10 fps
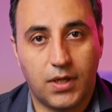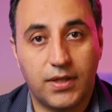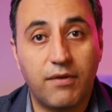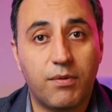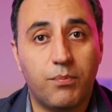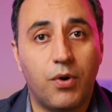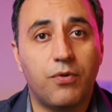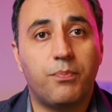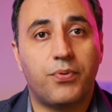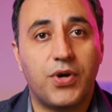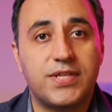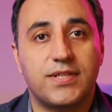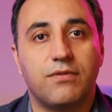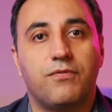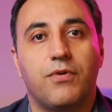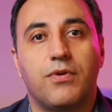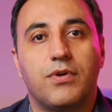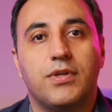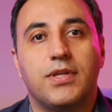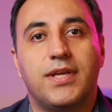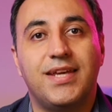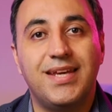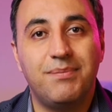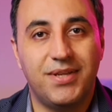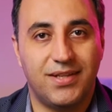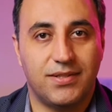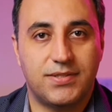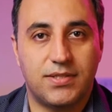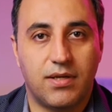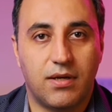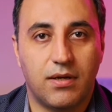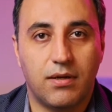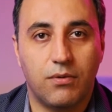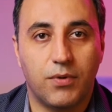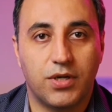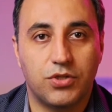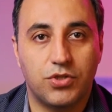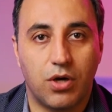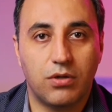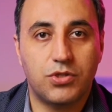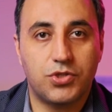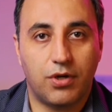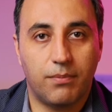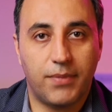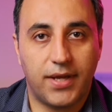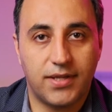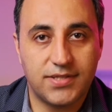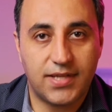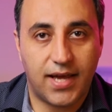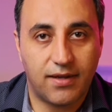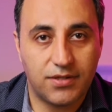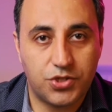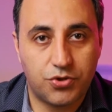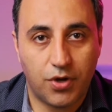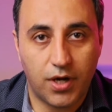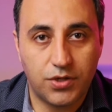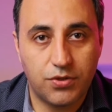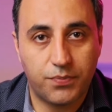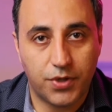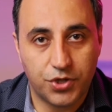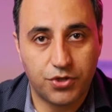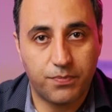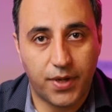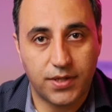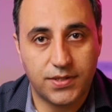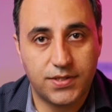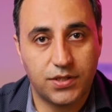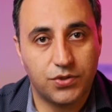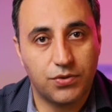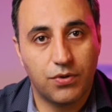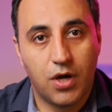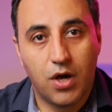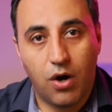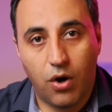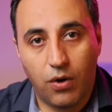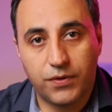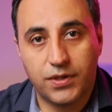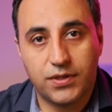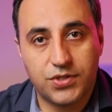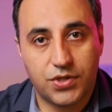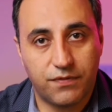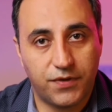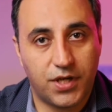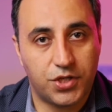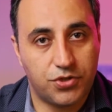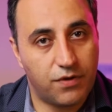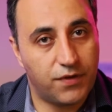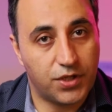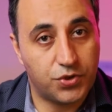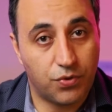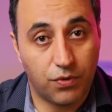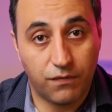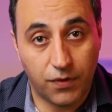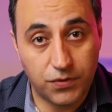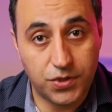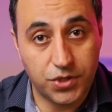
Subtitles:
They were both present for key meetings where Donald Trump and his allies tried to pressure Pence into halting the certification of electoral votes